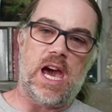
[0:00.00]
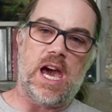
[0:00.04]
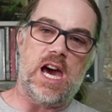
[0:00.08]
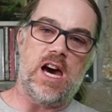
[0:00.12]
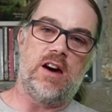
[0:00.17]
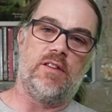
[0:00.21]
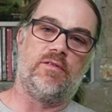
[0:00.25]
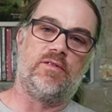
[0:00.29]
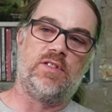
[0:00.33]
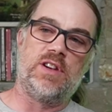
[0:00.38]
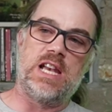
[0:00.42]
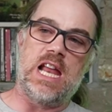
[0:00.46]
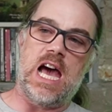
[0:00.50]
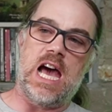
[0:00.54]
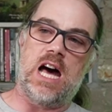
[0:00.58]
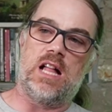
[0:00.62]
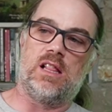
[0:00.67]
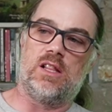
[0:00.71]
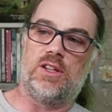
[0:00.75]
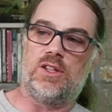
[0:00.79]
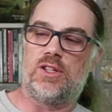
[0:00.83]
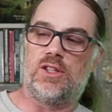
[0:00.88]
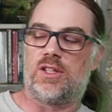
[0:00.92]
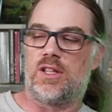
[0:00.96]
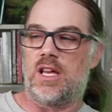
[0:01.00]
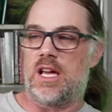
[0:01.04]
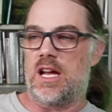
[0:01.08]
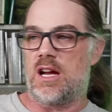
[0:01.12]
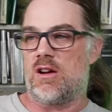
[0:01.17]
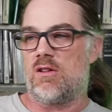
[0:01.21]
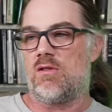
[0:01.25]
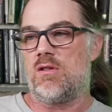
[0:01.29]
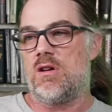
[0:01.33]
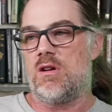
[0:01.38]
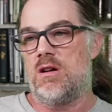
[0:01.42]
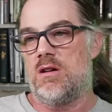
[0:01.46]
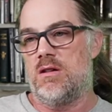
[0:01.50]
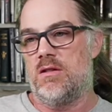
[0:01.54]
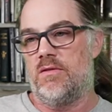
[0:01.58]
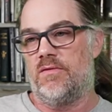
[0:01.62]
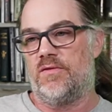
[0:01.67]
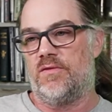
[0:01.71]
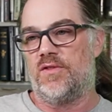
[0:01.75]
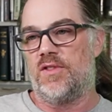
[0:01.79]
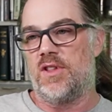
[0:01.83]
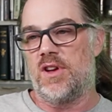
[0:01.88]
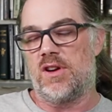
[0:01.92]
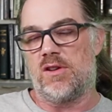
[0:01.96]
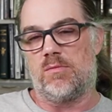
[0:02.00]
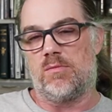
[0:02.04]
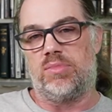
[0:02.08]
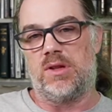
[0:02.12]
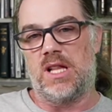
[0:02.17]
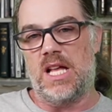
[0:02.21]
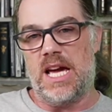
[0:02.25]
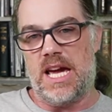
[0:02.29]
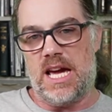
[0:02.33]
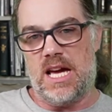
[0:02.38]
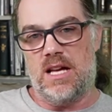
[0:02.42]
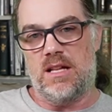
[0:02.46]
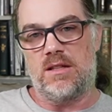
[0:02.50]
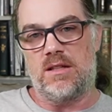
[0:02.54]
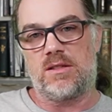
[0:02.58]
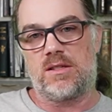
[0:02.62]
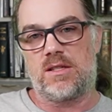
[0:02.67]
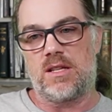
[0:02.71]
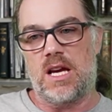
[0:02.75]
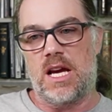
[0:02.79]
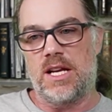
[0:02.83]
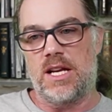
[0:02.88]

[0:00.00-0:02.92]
have knowledge there of their plans,